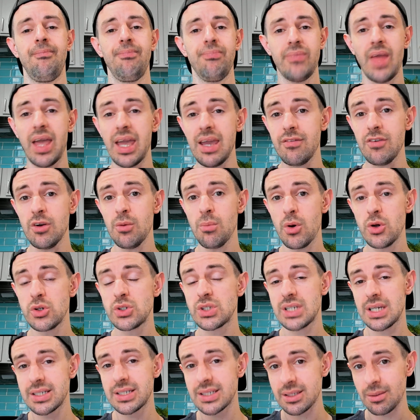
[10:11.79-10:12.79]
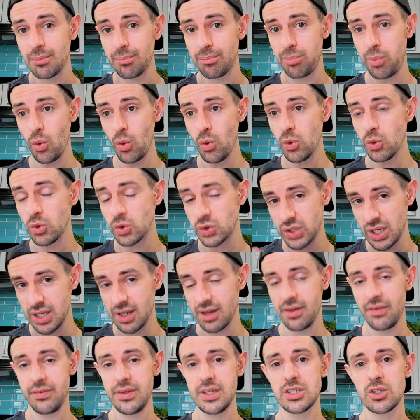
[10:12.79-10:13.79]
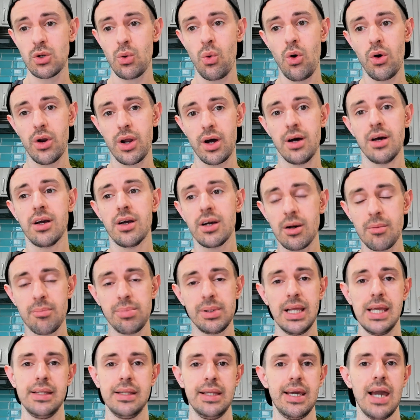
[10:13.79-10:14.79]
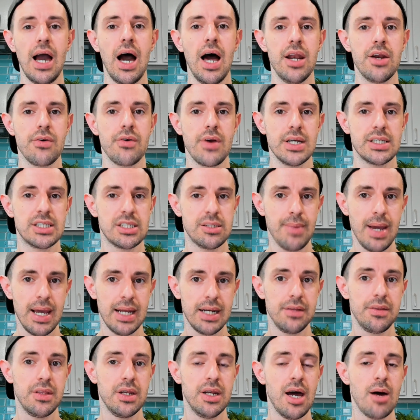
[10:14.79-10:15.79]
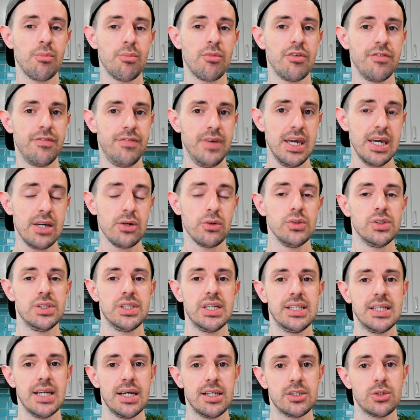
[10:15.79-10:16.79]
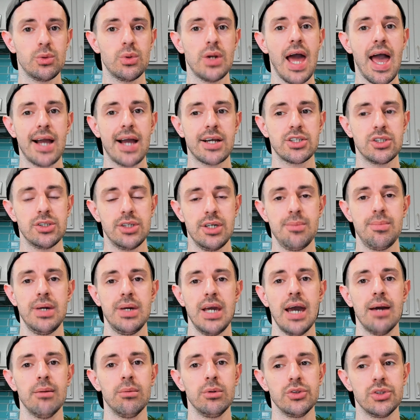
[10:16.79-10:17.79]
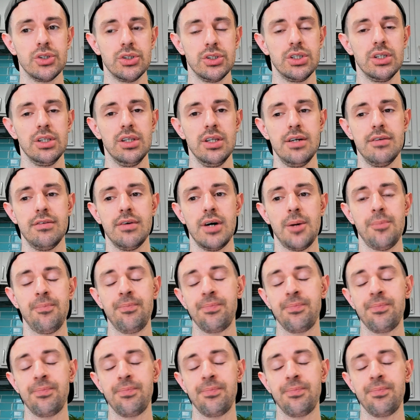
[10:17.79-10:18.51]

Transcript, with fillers: Even most Tesla bulls this quarter completely underestimated the number of vehicles that Tesla would actually be able to deliver.